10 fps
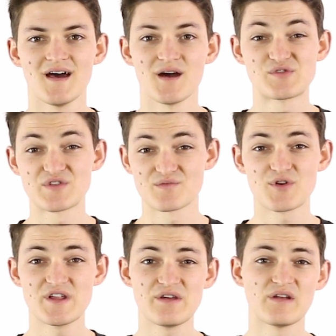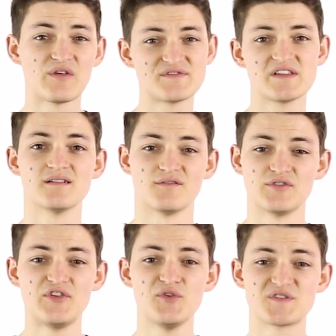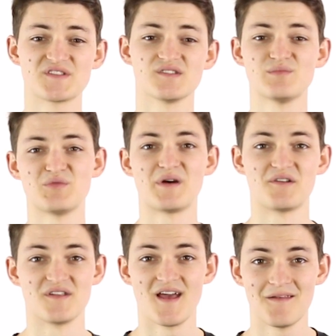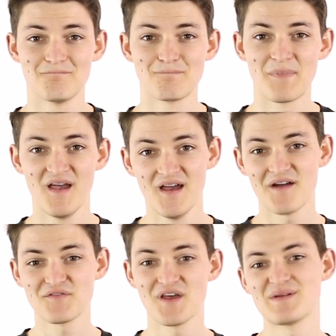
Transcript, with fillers: uh, which is pretty good, and you have CE level 2, which is a little bit better yet. After